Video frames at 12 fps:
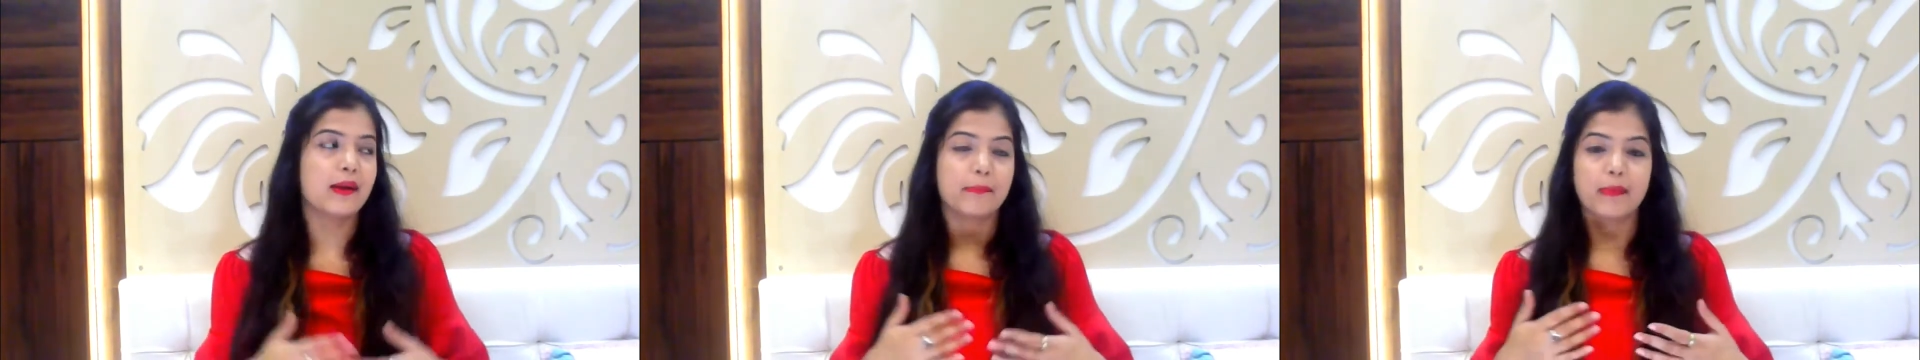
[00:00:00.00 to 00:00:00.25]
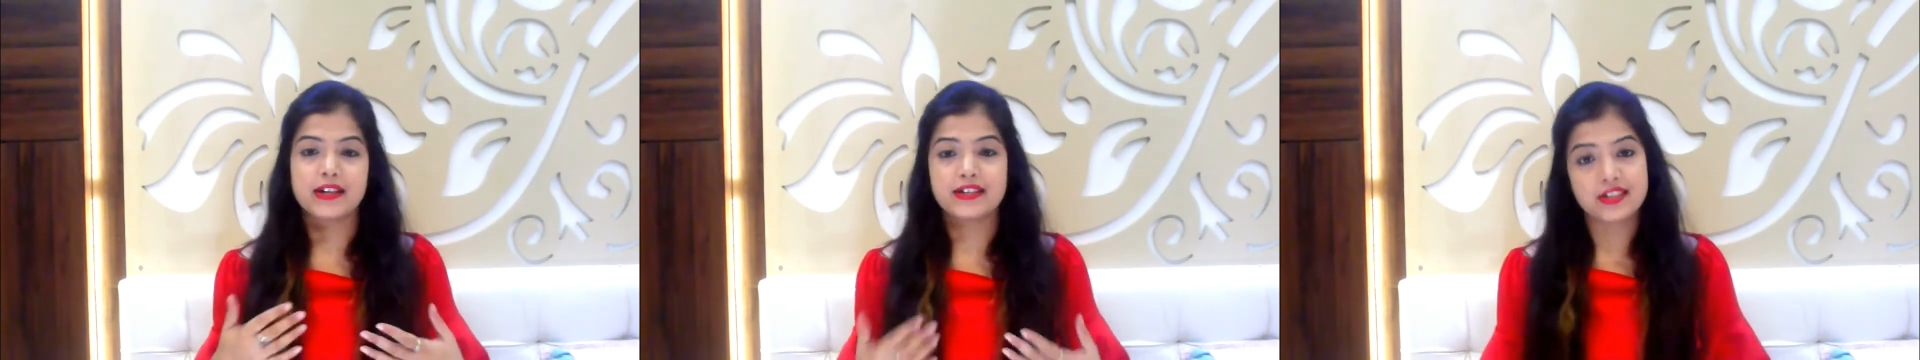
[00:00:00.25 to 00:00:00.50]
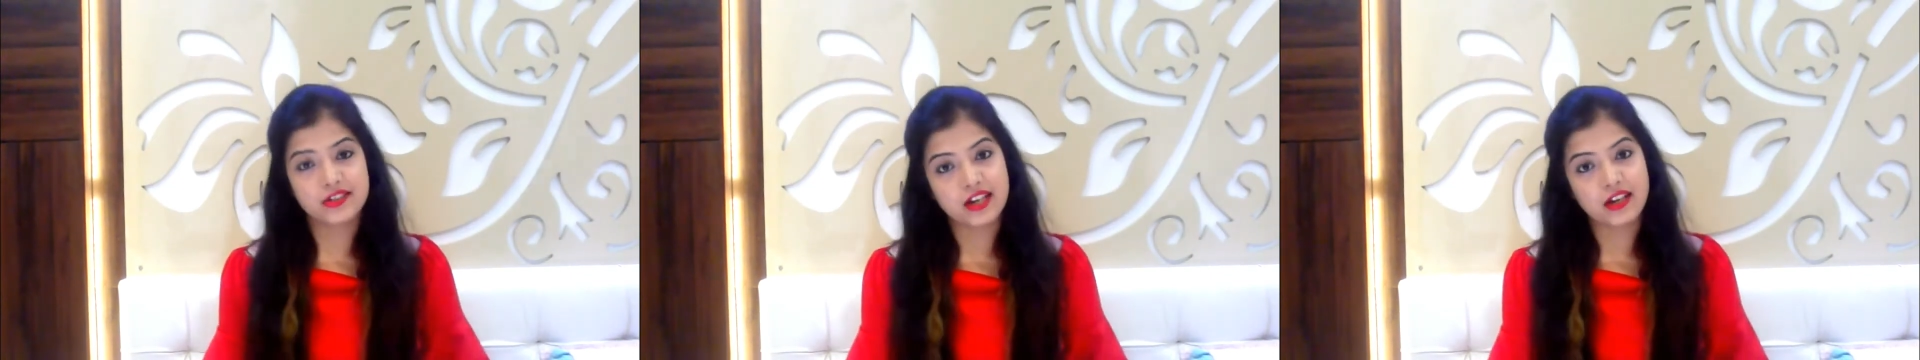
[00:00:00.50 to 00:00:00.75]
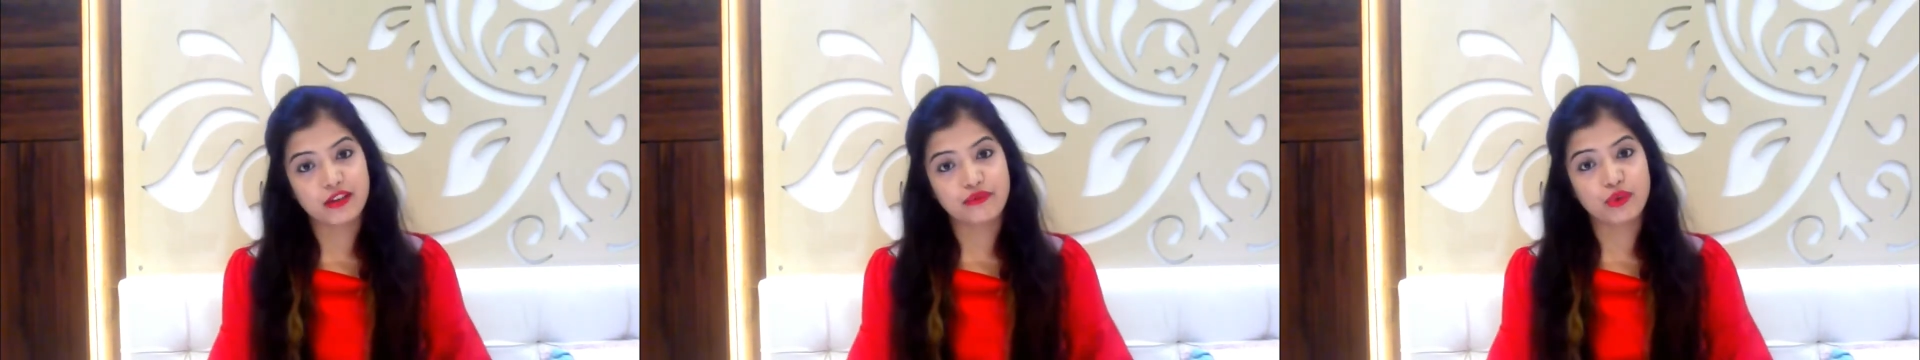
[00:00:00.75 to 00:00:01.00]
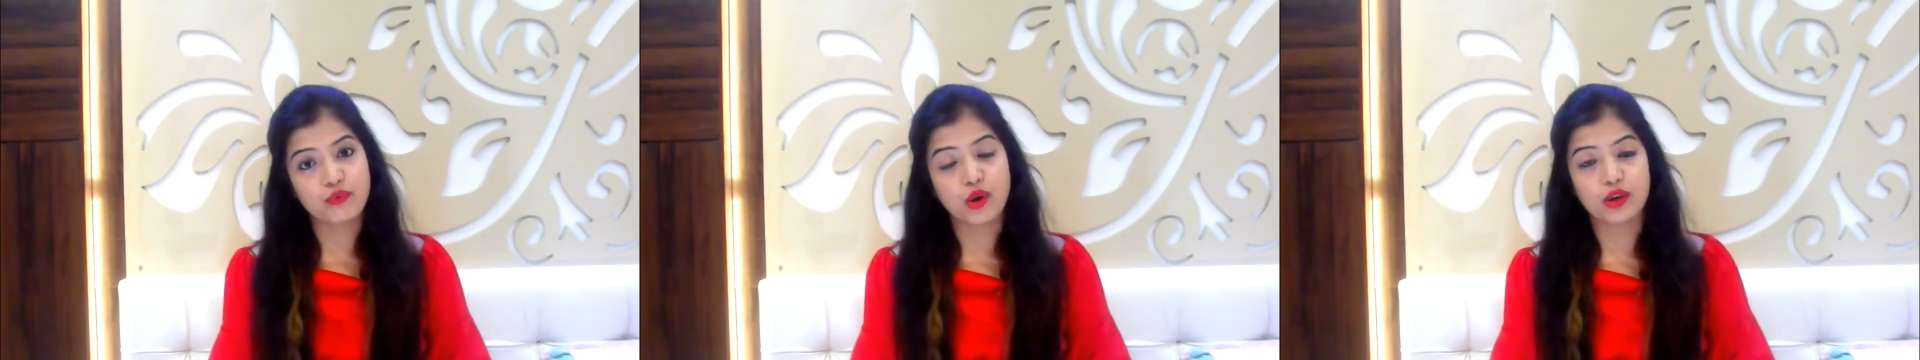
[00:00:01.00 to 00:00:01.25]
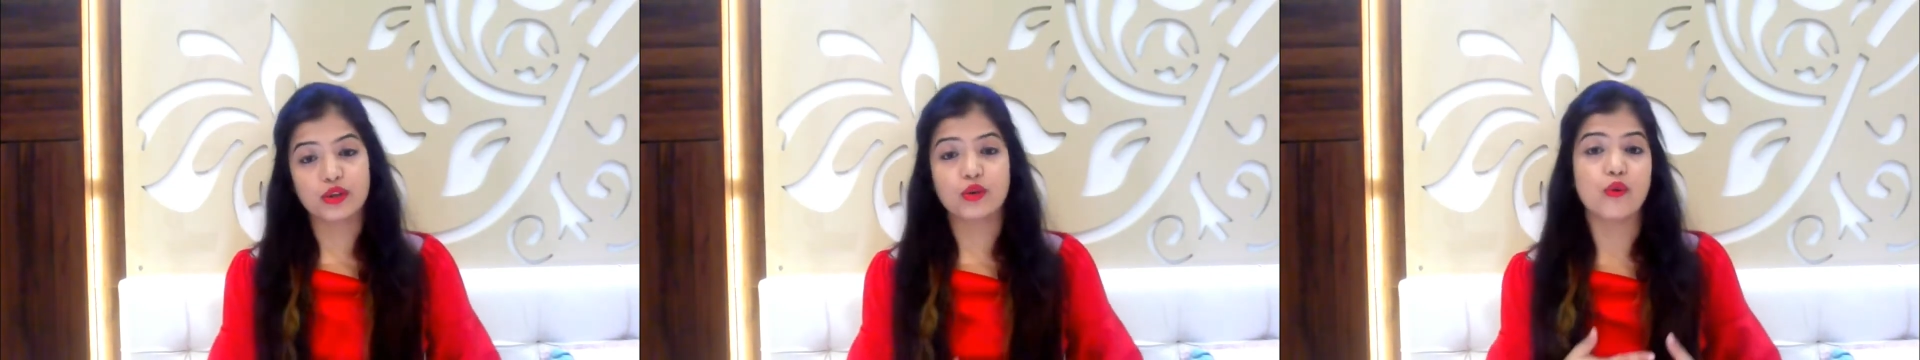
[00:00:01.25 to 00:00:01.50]
but still if you
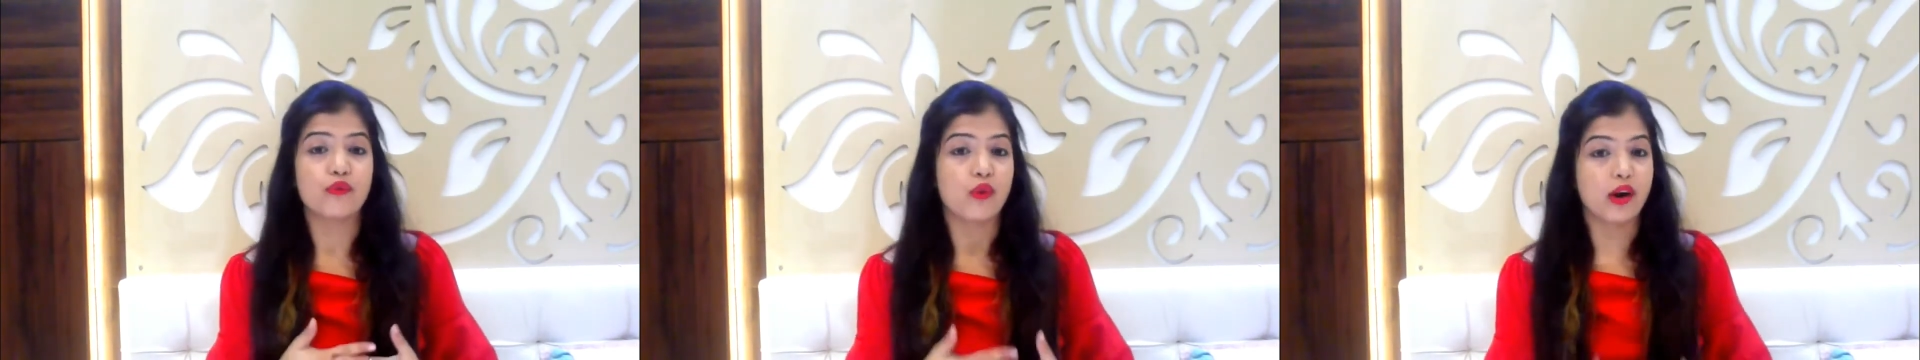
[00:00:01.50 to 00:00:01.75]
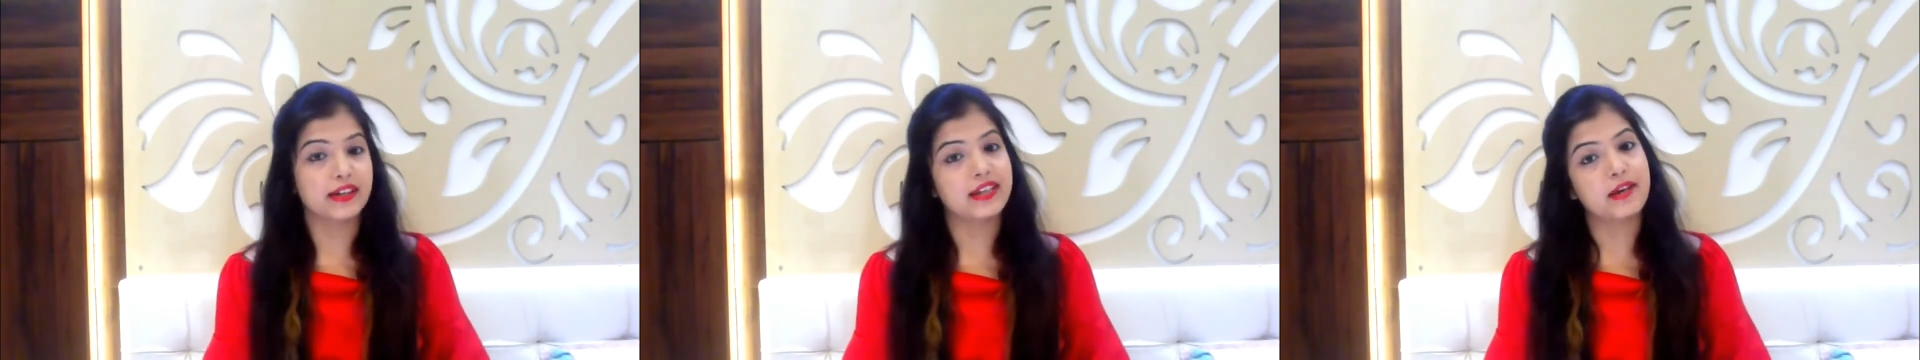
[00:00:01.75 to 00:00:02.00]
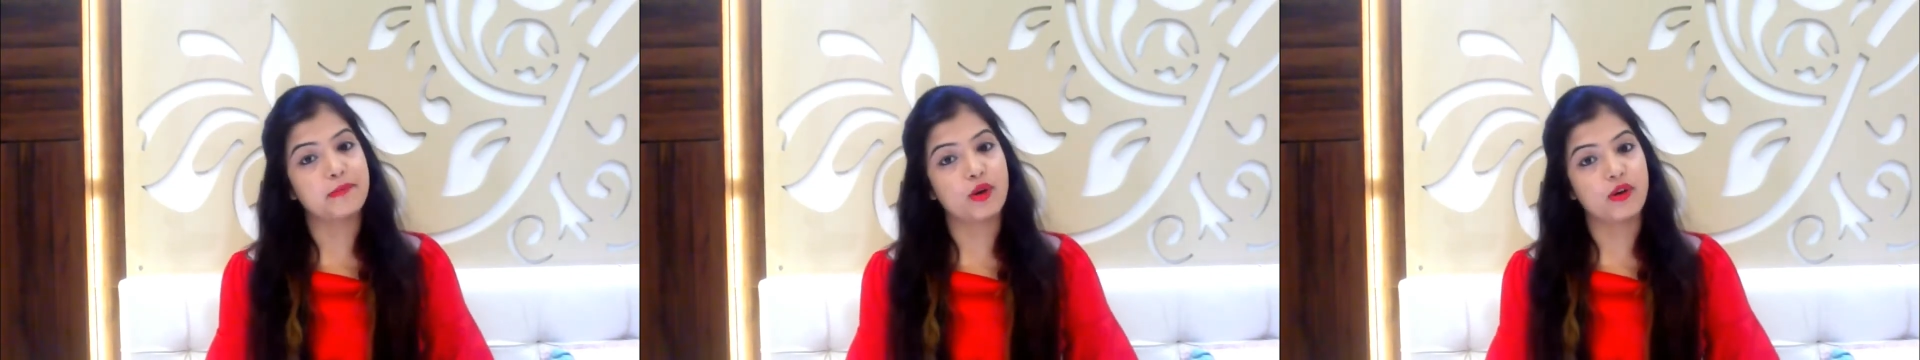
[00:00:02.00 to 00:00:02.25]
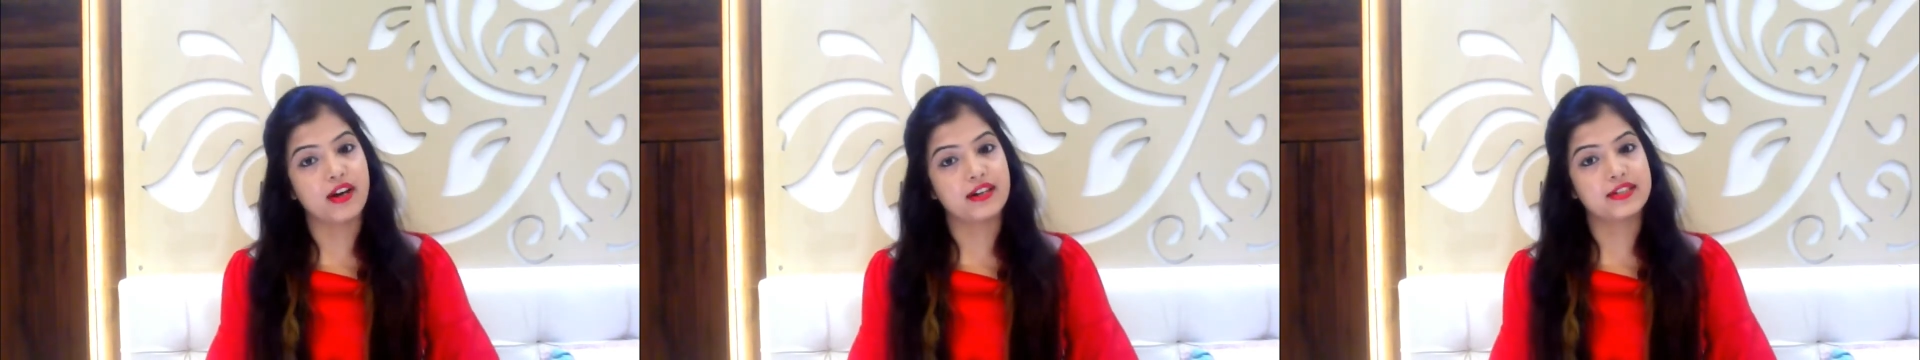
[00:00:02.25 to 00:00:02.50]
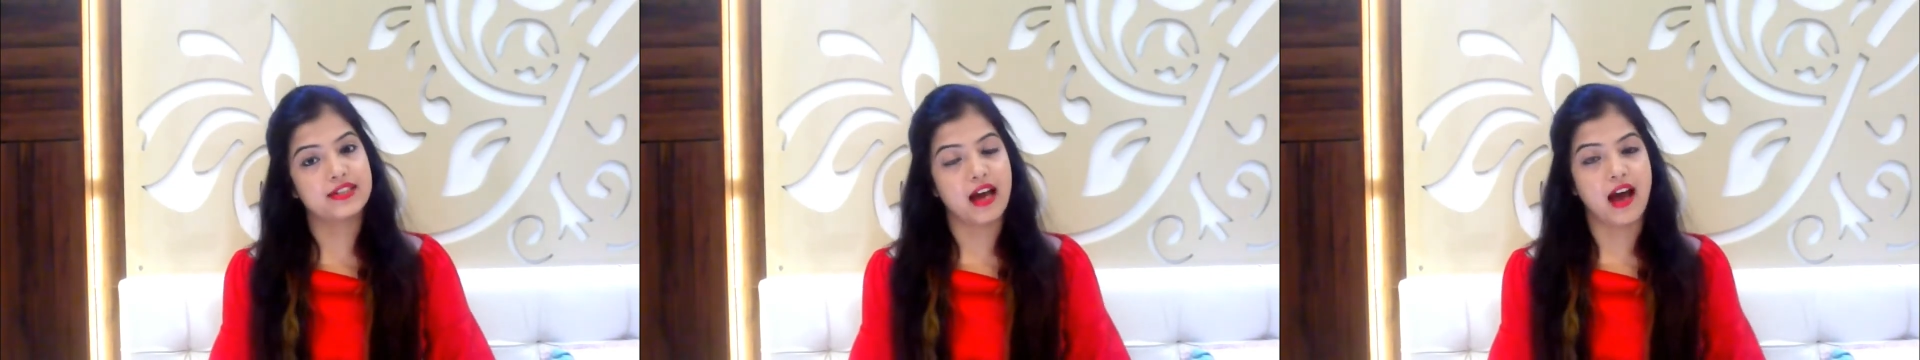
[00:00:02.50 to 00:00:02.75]
want to know what that products